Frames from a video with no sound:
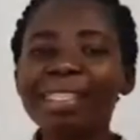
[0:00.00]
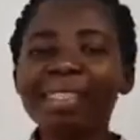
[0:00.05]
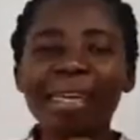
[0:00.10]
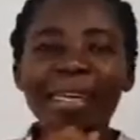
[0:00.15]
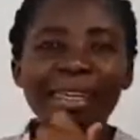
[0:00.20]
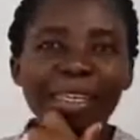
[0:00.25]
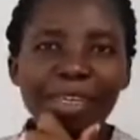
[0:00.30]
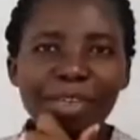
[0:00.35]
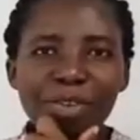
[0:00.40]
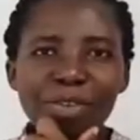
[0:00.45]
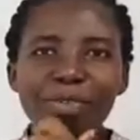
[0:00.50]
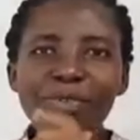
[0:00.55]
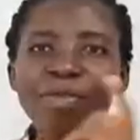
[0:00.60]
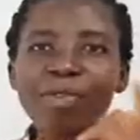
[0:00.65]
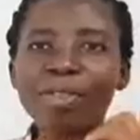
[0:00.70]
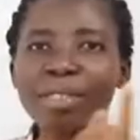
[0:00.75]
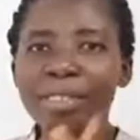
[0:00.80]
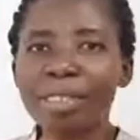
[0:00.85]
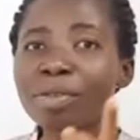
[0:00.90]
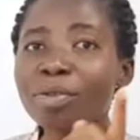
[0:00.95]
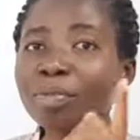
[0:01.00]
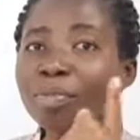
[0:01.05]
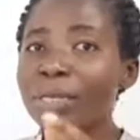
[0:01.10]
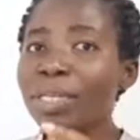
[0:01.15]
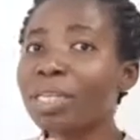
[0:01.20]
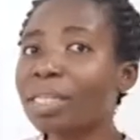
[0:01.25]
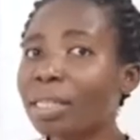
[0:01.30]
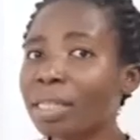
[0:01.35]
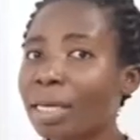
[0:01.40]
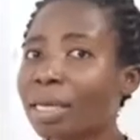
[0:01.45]
thank you for still
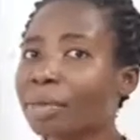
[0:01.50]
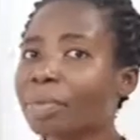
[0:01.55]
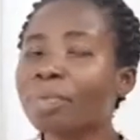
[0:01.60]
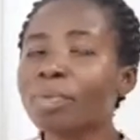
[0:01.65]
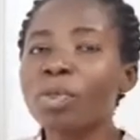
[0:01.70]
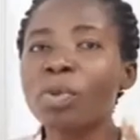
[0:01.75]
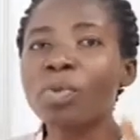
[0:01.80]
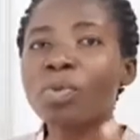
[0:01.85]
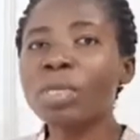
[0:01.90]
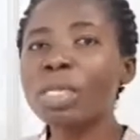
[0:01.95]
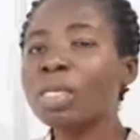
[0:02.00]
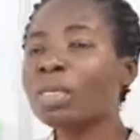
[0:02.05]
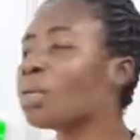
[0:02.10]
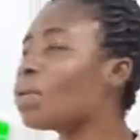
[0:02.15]
being there. We